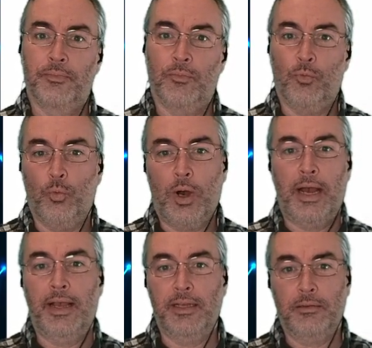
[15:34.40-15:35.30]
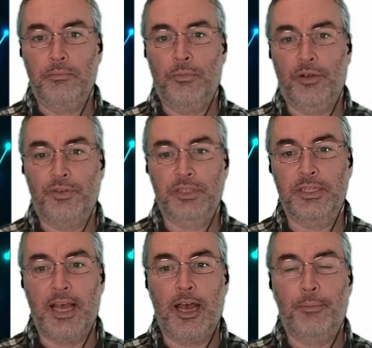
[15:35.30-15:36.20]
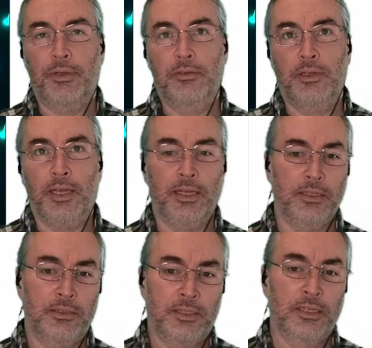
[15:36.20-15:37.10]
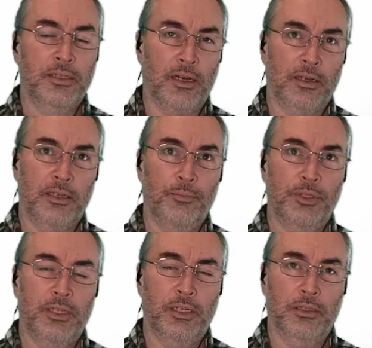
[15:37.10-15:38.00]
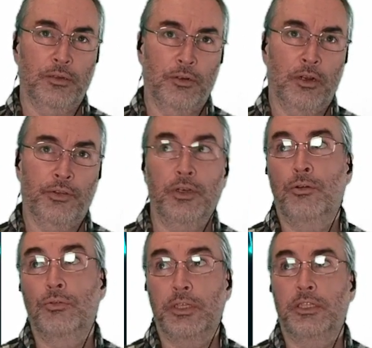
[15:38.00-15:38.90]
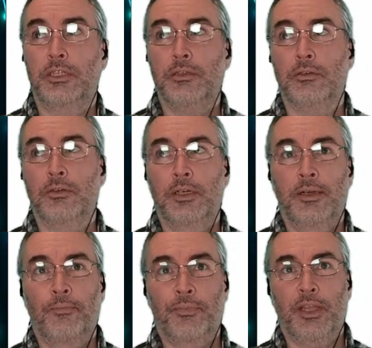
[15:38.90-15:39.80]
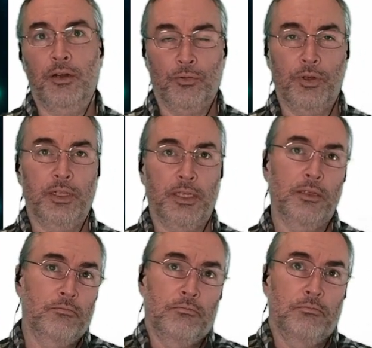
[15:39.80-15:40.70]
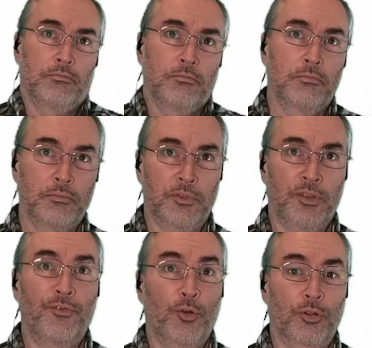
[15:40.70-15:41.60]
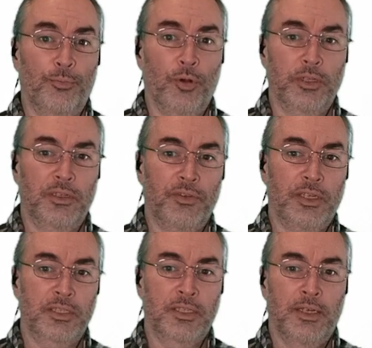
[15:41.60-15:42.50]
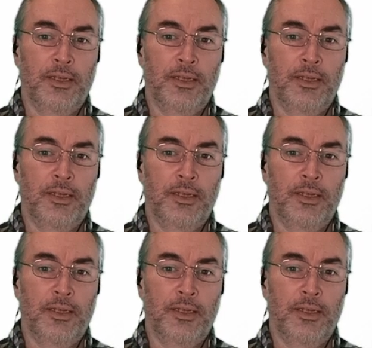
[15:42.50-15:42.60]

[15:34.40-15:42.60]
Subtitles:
why Marvel Snap and TikTok in particular are the only two that are really the focal point of this.